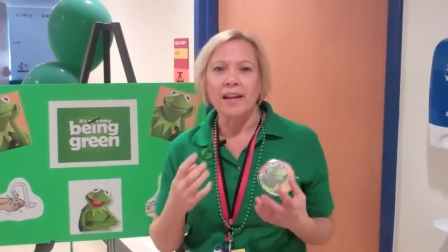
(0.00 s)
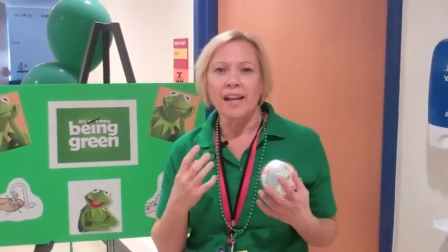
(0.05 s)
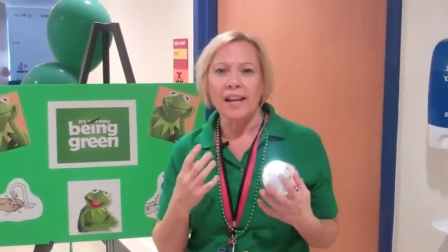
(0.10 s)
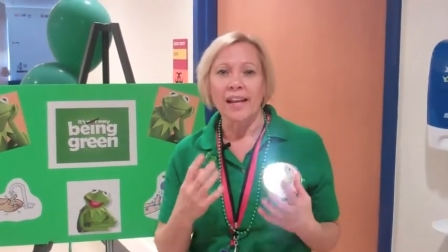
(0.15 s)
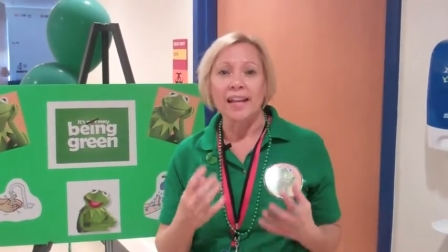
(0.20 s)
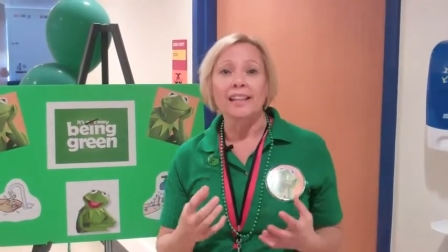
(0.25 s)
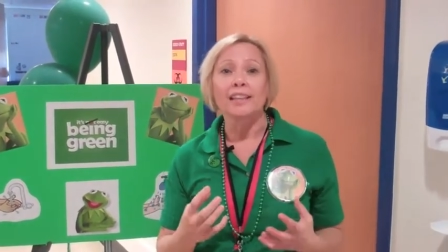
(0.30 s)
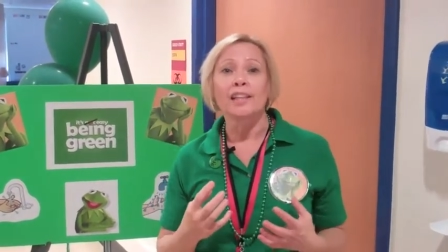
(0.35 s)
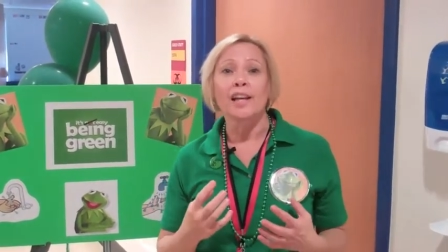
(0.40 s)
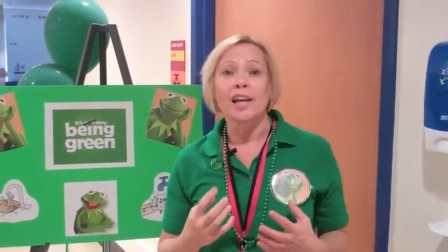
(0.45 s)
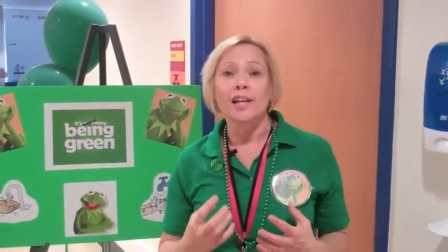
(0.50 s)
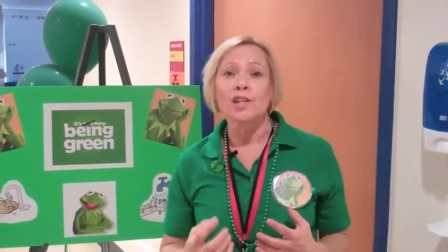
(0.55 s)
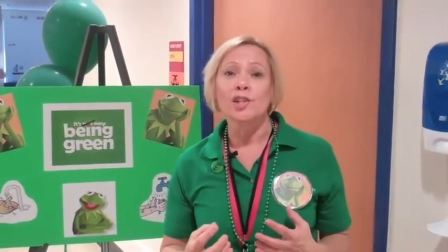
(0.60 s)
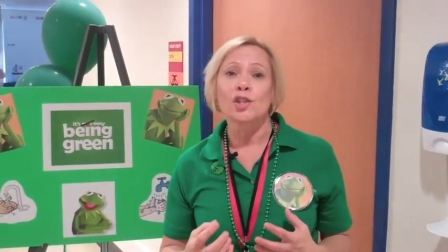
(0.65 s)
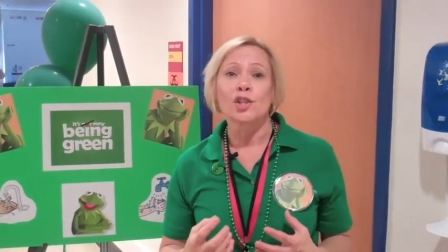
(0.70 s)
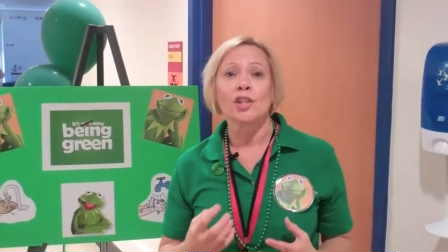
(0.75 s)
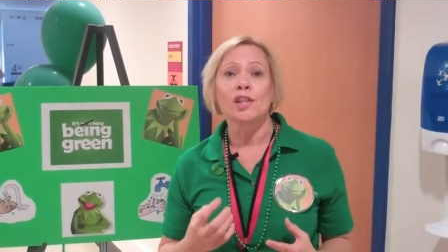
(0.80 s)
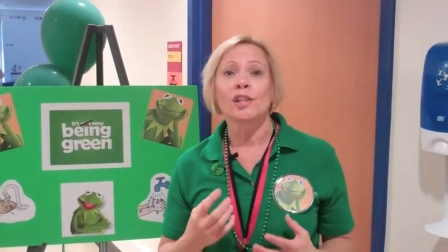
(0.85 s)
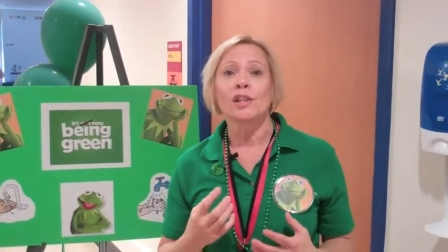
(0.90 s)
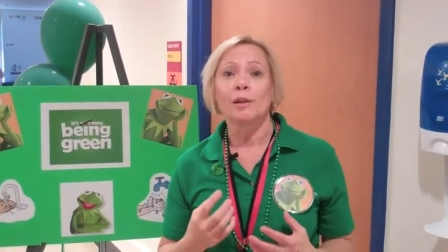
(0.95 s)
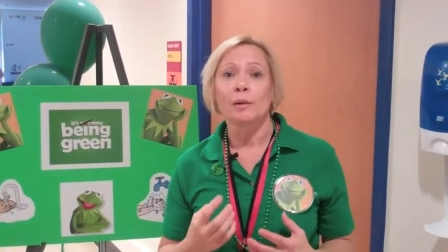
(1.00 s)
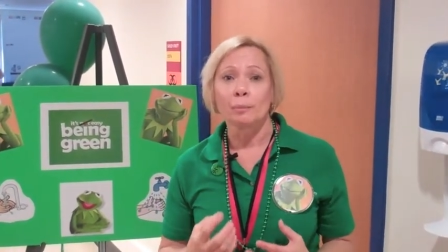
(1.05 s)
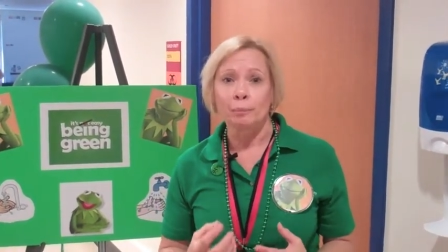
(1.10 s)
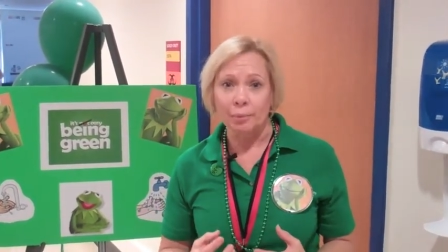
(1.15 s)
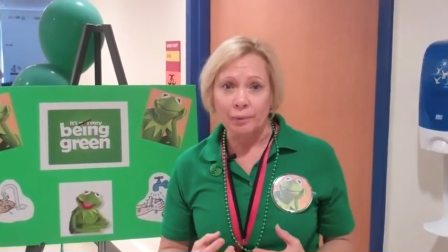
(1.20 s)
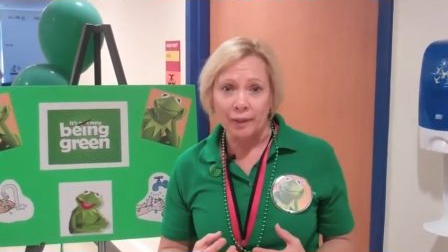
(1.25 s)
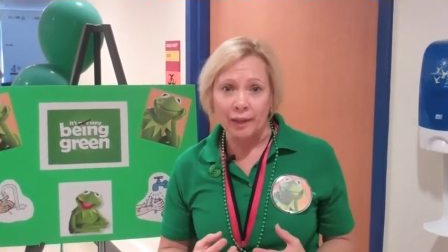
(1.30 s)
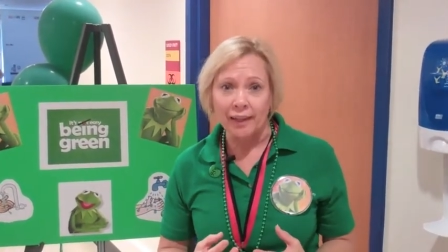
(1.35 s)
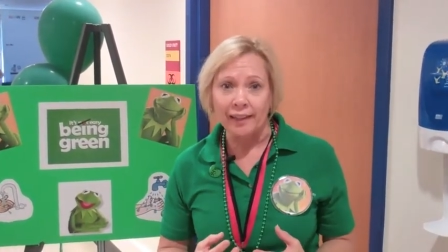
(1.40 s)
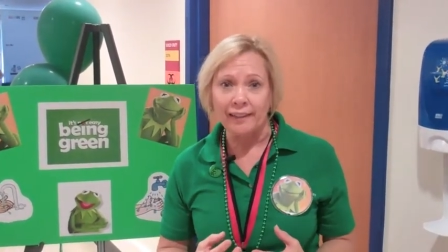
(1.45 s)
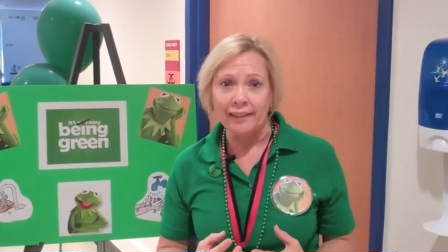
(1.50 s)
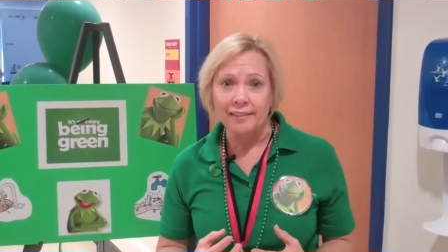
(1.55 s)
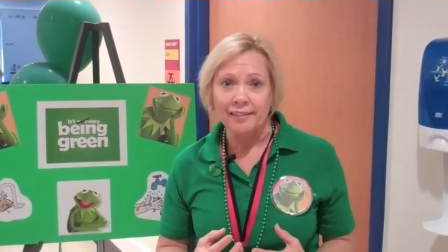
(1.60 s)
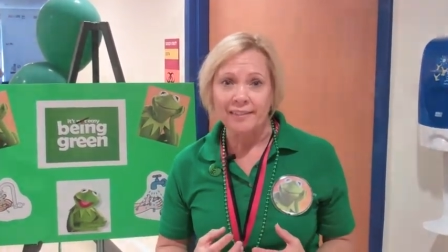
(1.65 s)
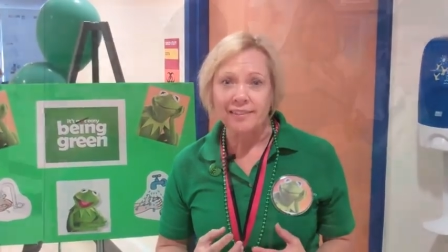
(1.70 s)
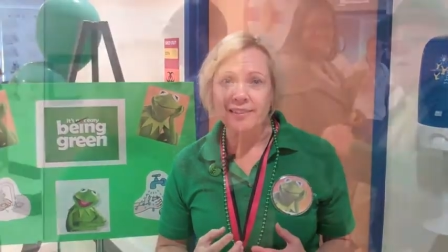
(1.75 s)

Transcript: hand hygiene compliance.